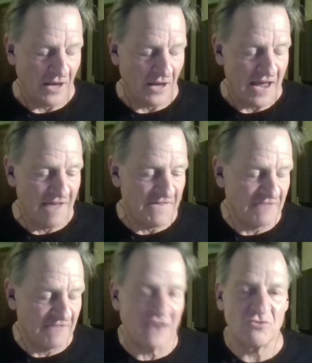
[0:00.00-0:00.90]
look, if
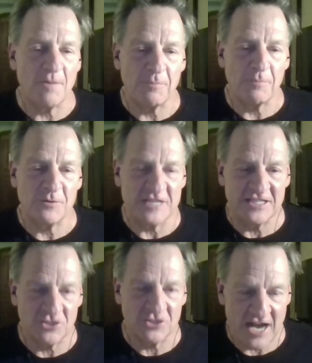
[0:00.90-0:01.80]
Donald Trump
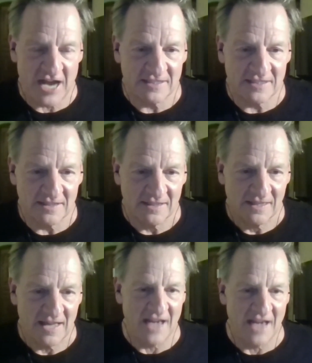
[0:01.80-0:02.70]
proceeds unchecked
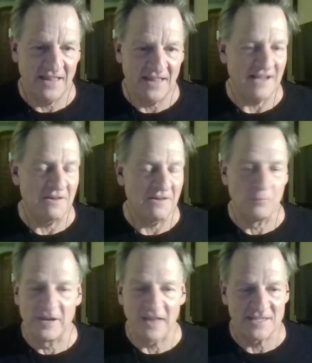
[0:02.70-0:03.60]
and he
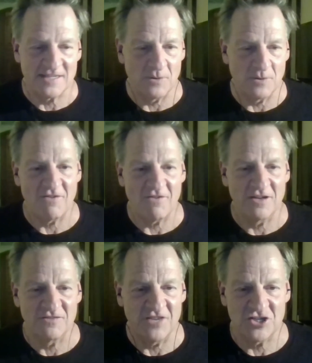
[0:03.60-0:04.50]
realizes
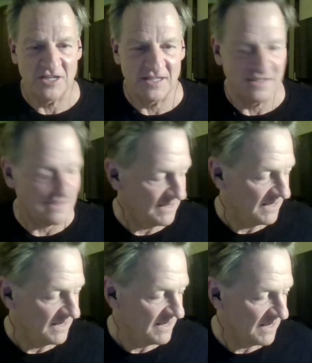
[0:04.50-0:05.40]
whatever his vision is,
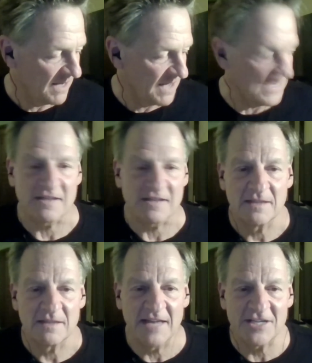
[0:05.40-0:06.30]

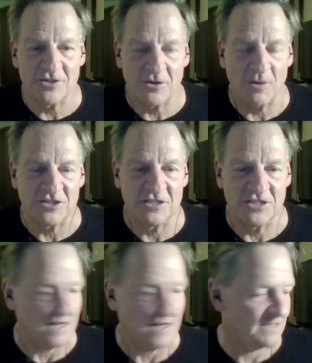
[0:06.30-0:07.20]
yes. The answer to your question
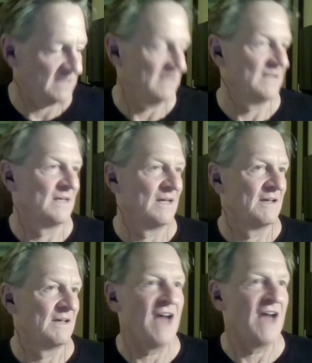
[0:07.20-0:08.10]
is yes.
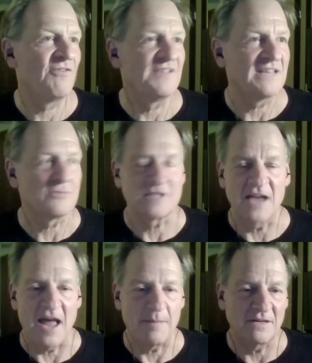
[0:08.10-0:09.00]
I don't think that's what's
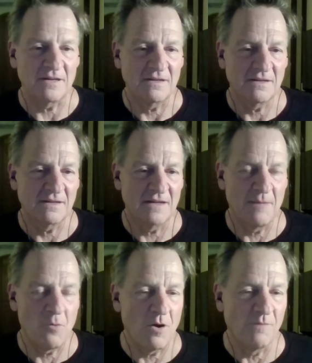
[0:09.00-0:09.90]
going to happen.
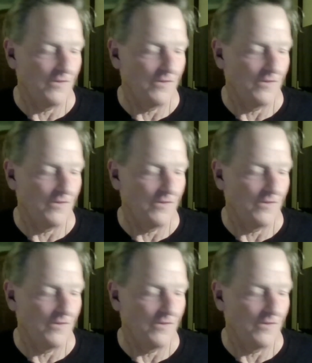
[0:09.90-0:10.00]
I'm more